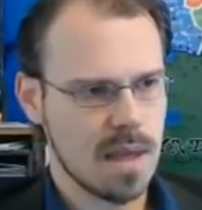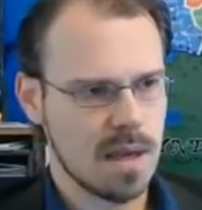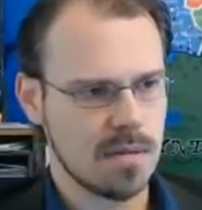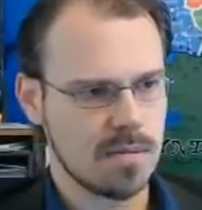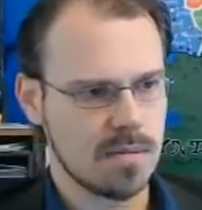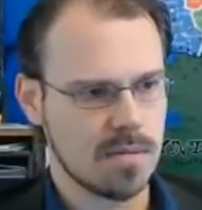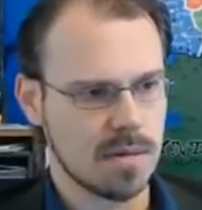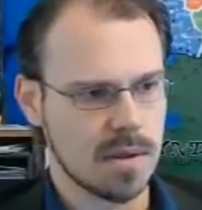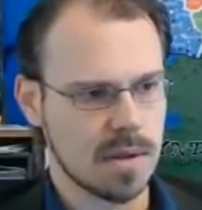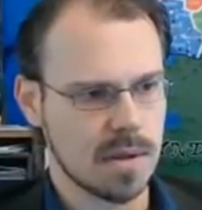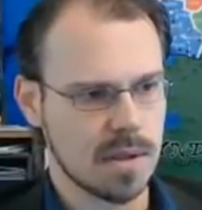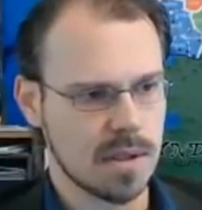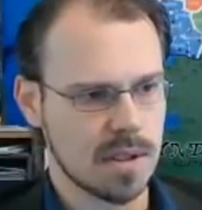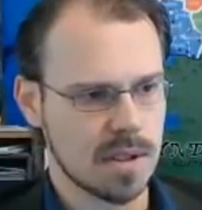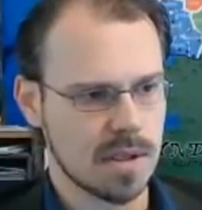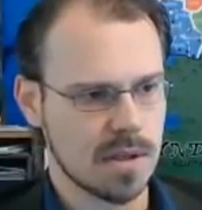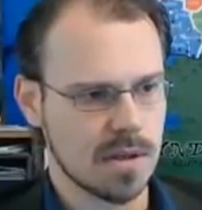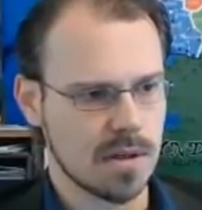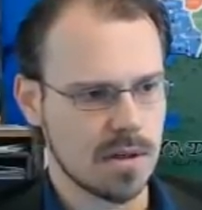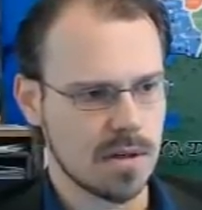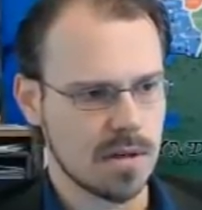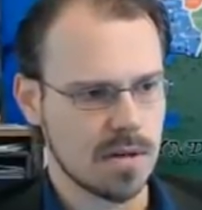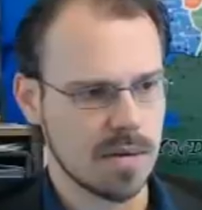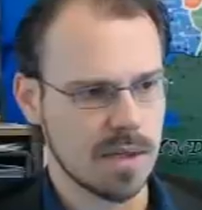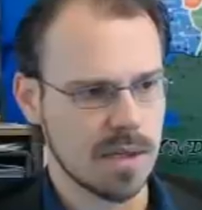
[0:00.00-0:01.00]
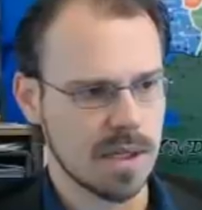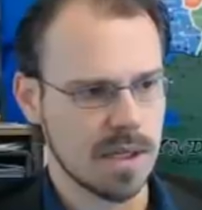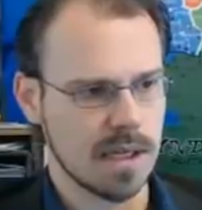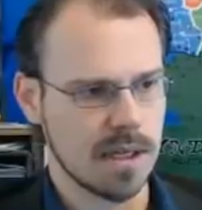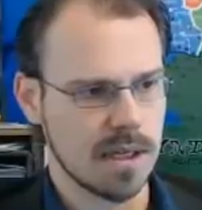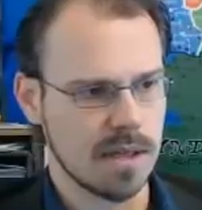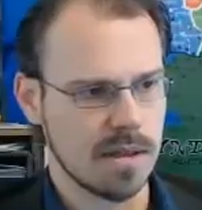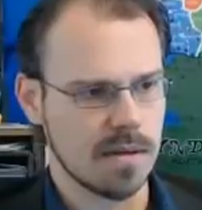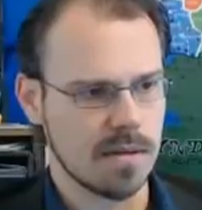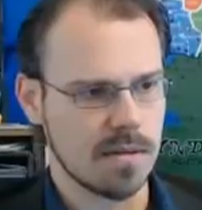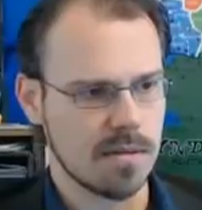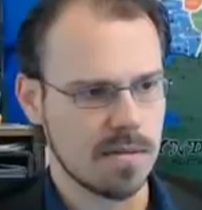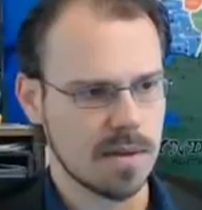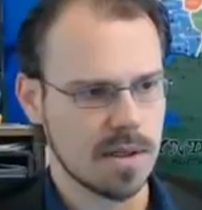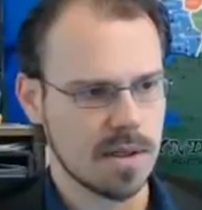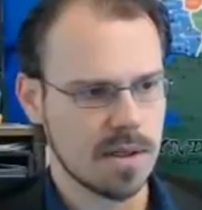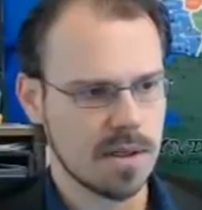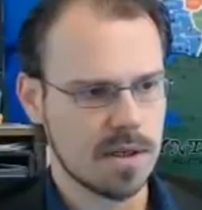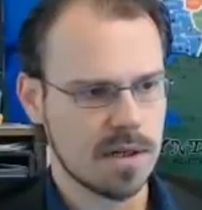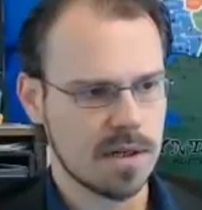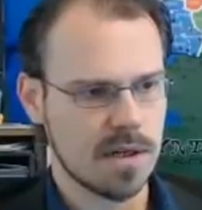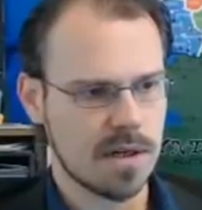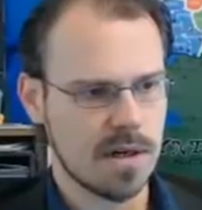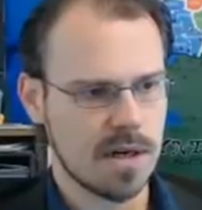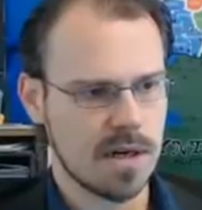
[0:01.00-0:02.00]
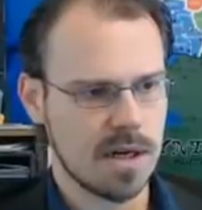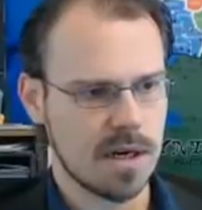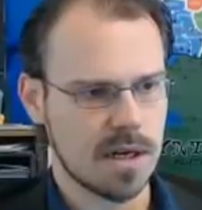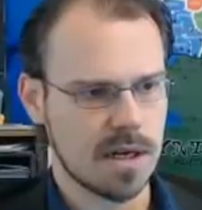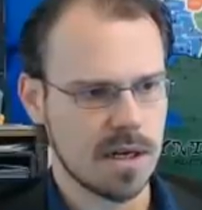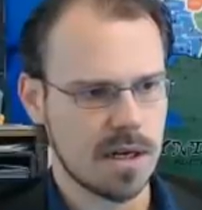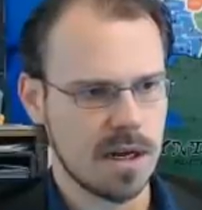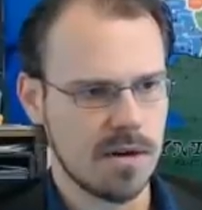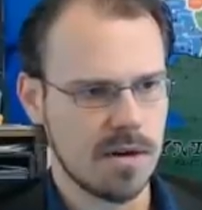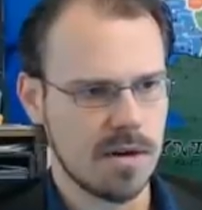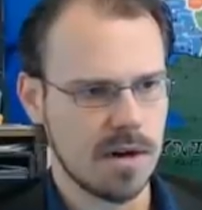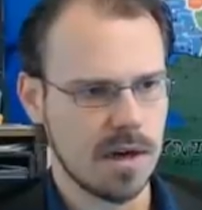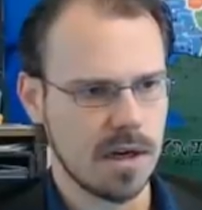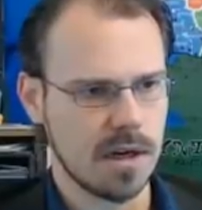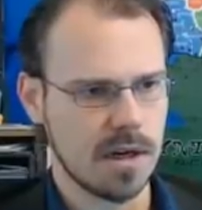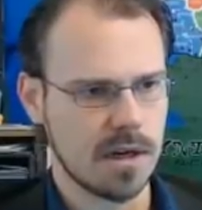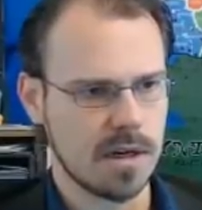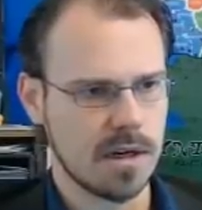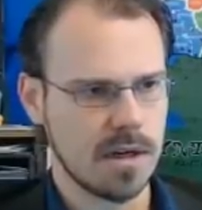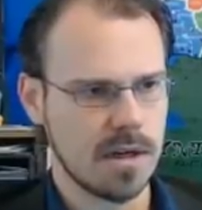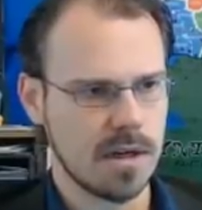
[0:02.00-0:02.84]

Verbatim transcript: We're just going to play the Berserker and carry on.